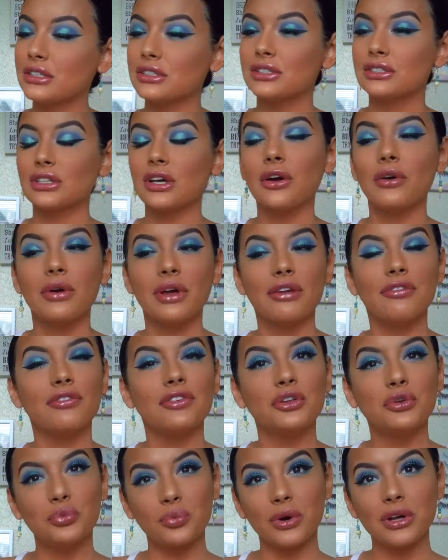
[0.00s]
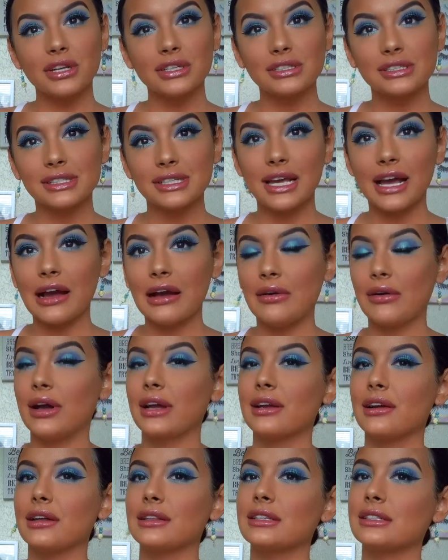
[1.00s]
so if you want to see how I
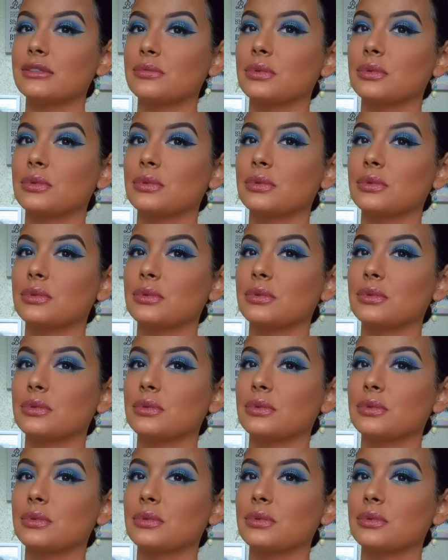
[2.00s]
got this